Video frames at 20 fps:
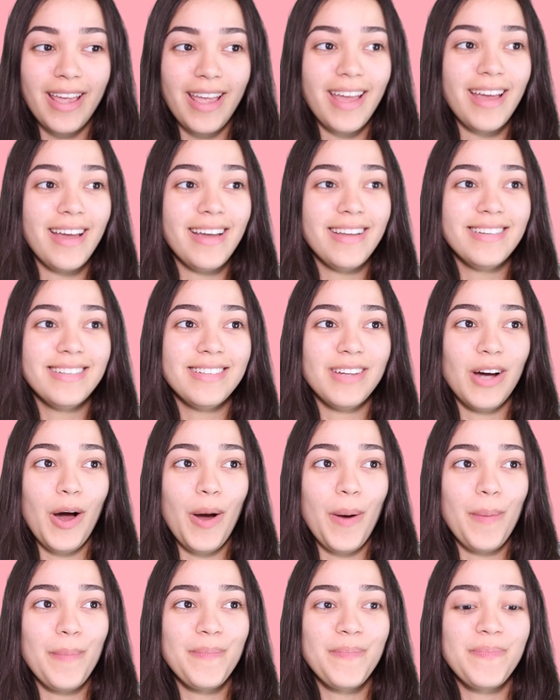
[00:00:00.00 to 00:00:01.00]
and
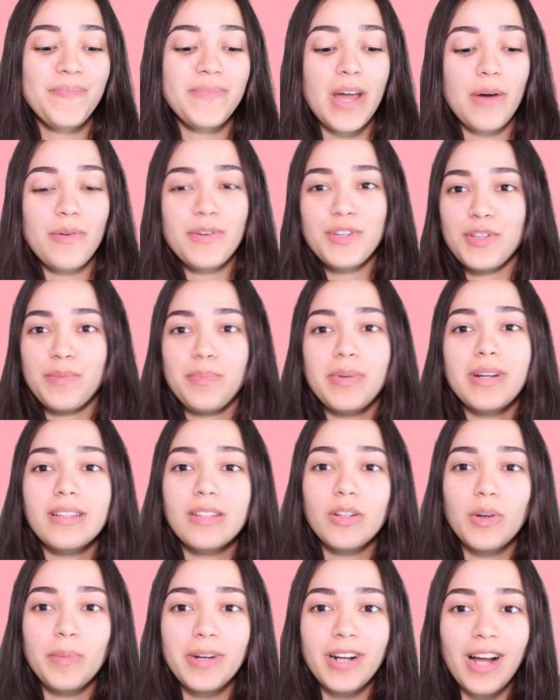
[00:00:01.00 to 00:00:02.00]
I would just put a
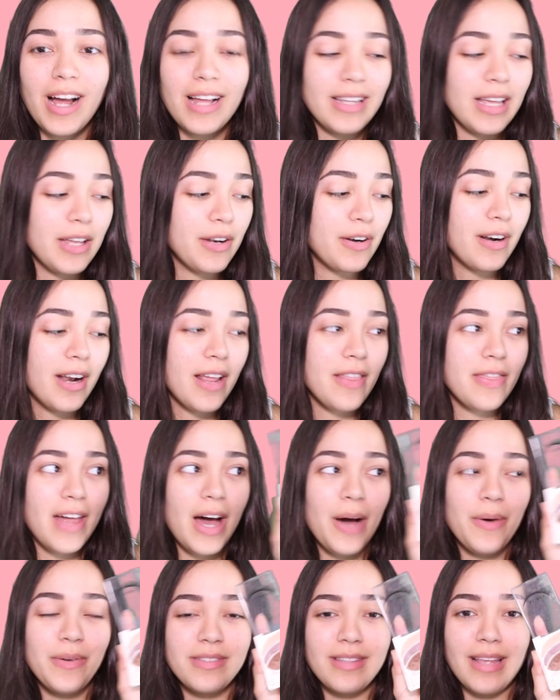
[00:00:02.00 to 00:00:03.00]
little bit of eyeliner, and
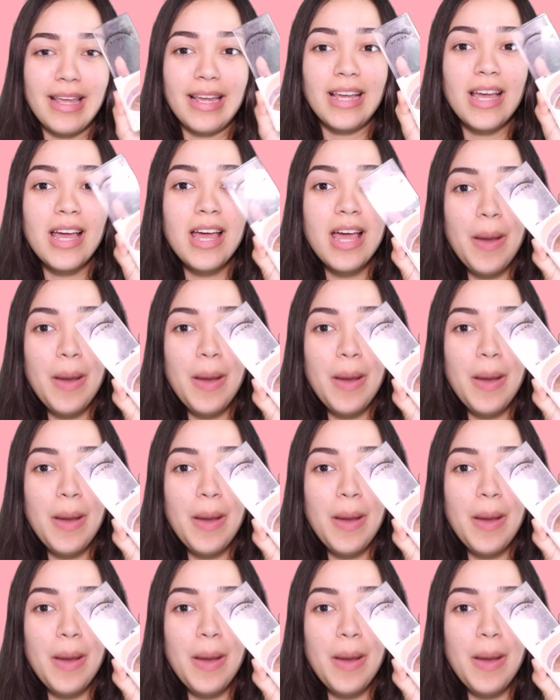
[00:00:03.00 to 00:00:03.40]
that was like